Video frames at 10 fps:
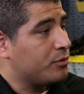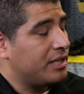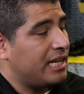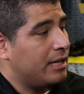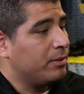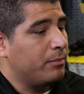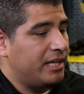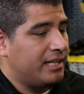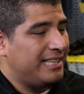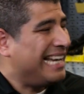where they
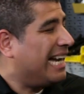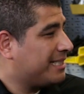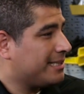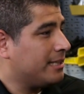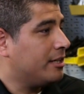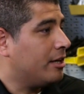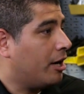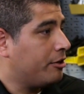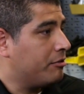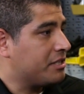implemented the isolated
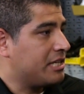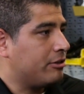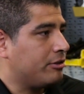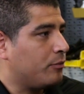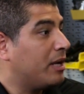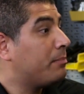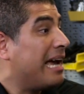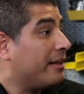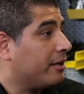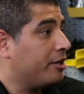audio design, or the red
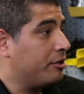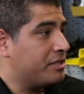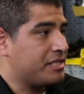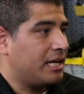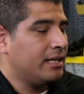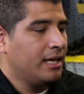path audio design.